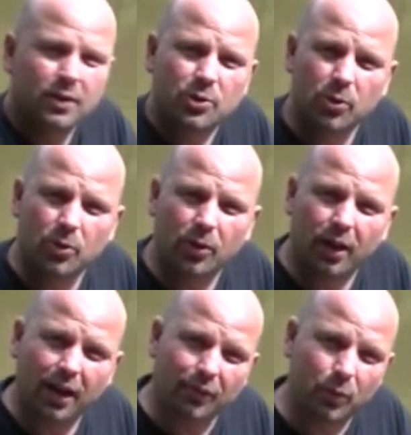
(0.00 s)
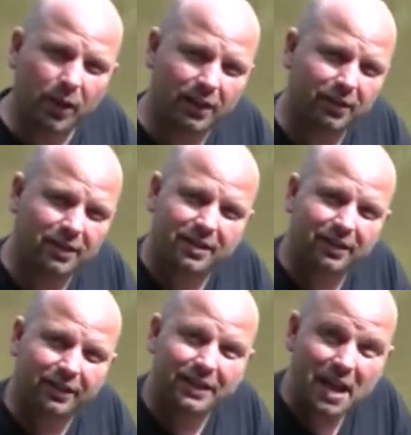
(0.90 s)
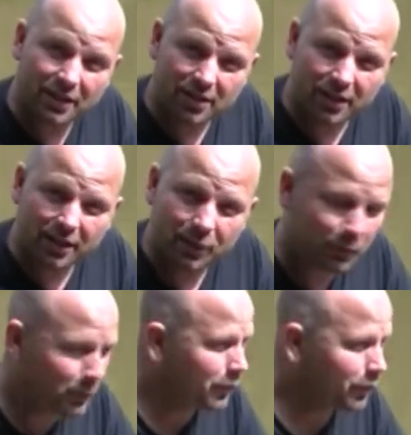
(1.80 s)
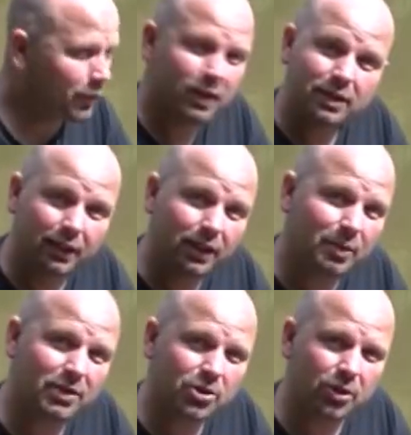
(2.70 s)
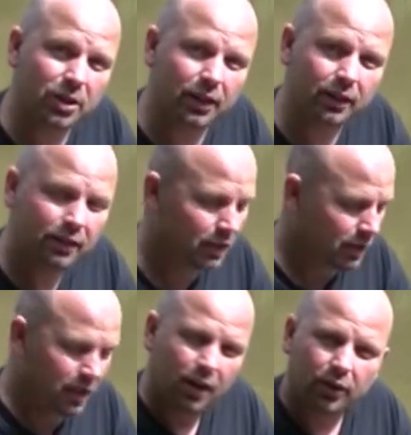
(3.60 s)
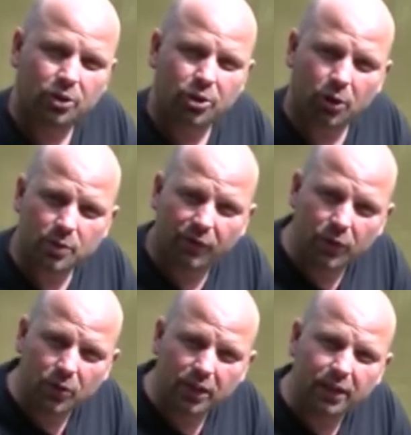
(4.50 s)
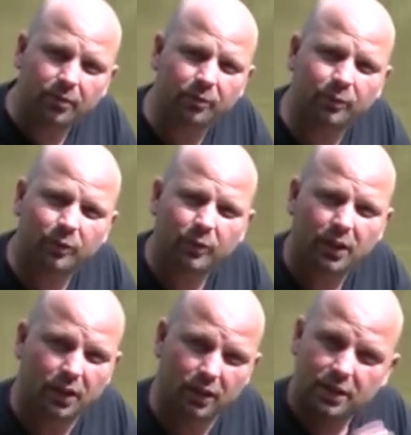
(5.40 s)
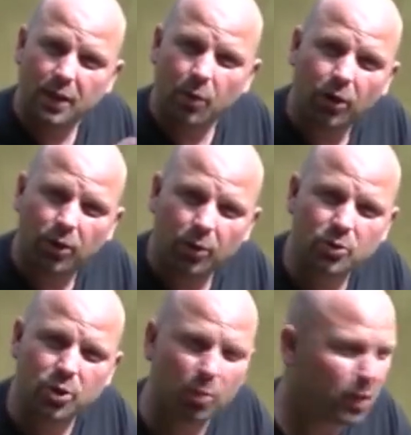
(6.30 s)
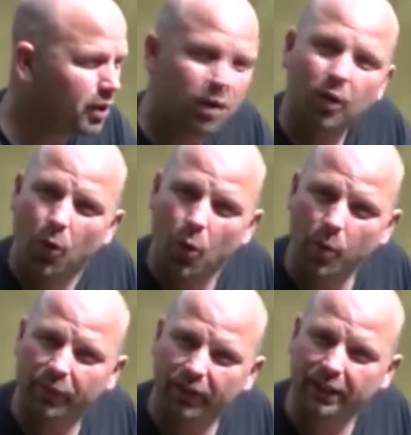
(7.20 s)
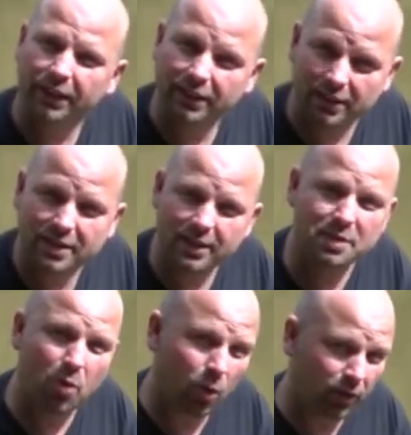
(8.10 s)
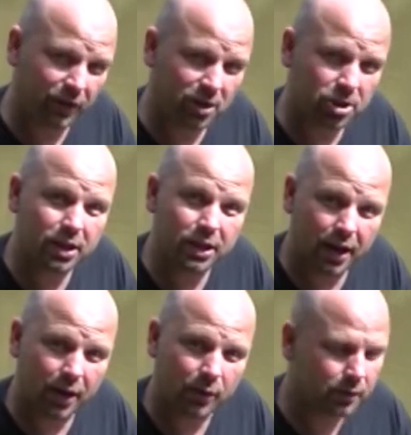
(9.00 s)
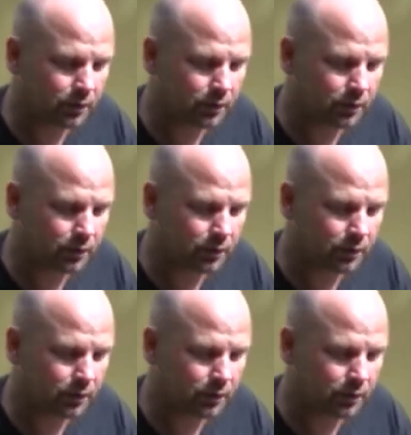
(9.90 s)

So I've waited until the next day, it's a little bit sunnier, I'm going to chuck some food in, see what comes up. Hopefully you'll see more fish now.